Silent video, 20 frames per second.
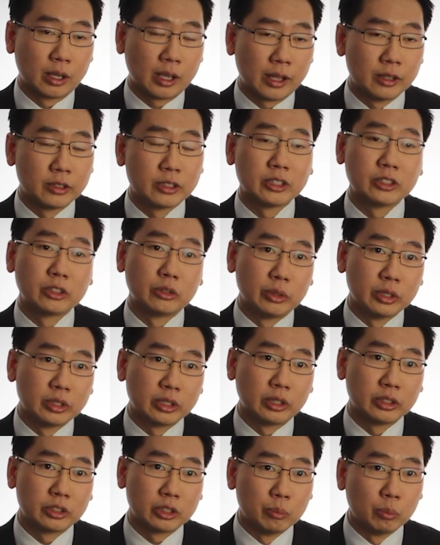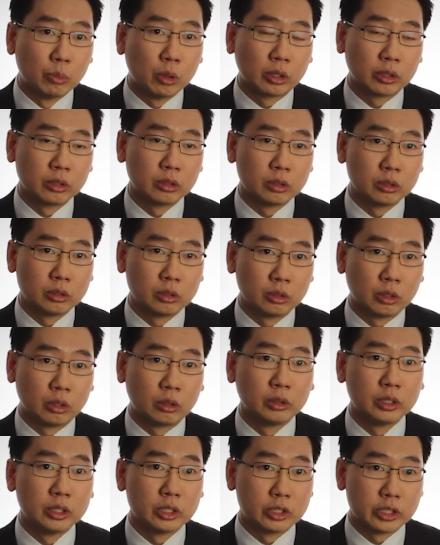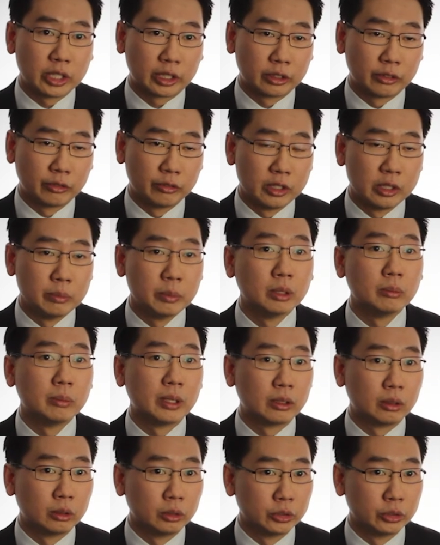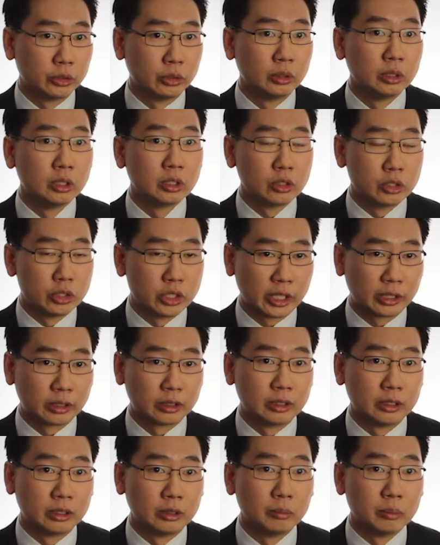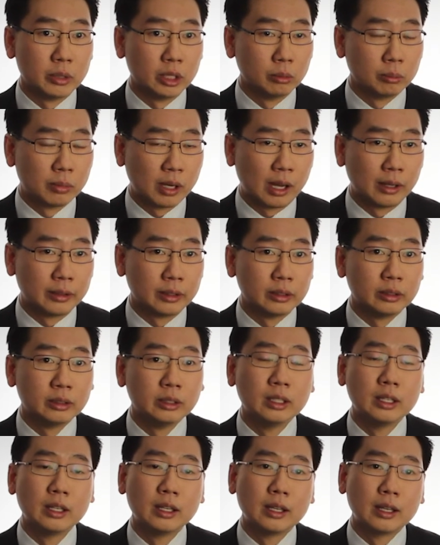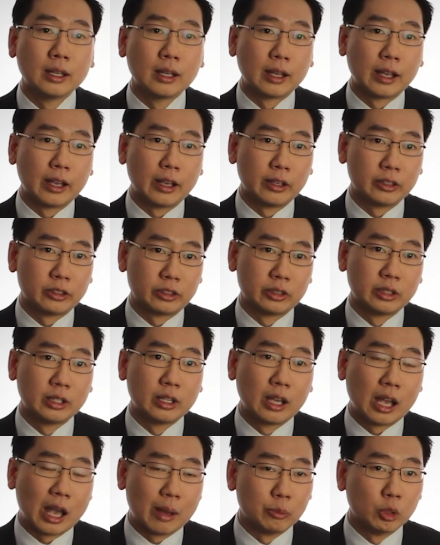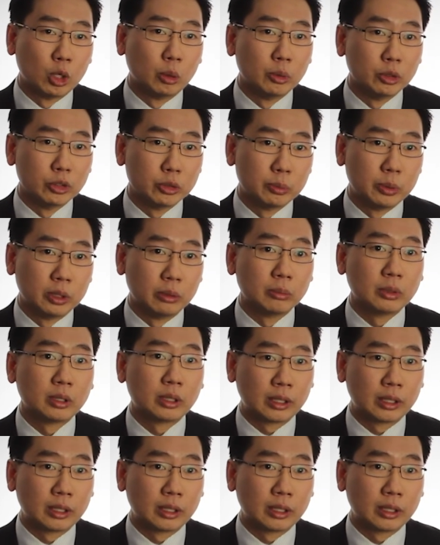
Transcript: Hence, as a result, it's important not only to check the female, but also to check the male partner, as abnormal sperm